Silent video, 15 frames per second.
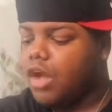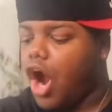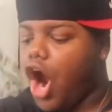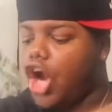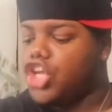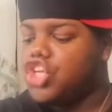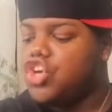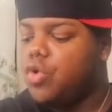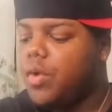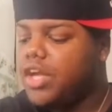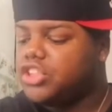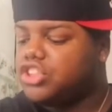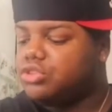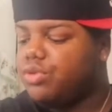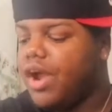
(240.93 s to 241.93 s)
are you
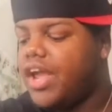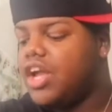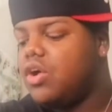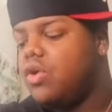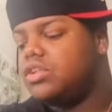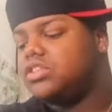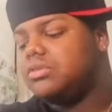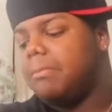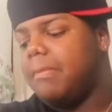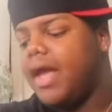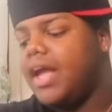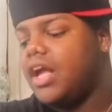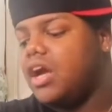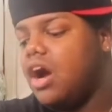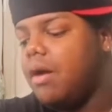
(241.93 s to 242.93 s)
and Trey going to
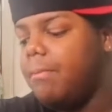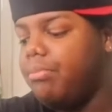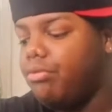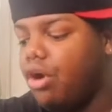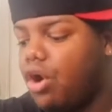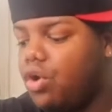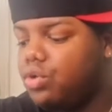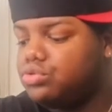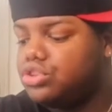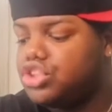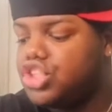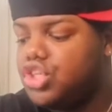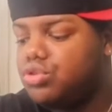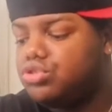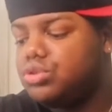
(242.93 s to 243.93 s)
make a bros
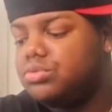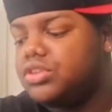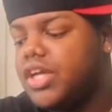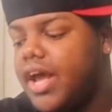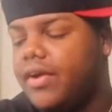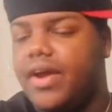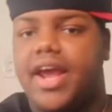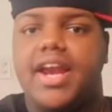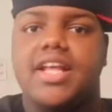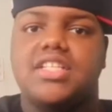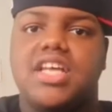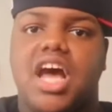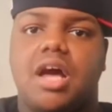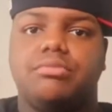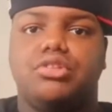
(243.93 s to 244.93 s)
YouTube channel
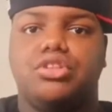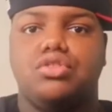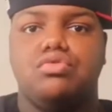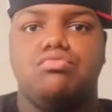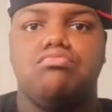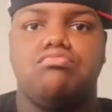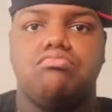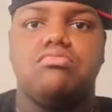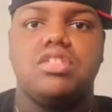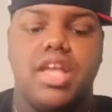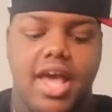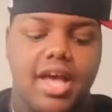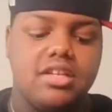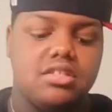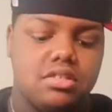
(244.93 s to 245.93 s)
anytime soon?
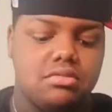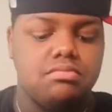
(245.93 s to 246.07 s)
Yes.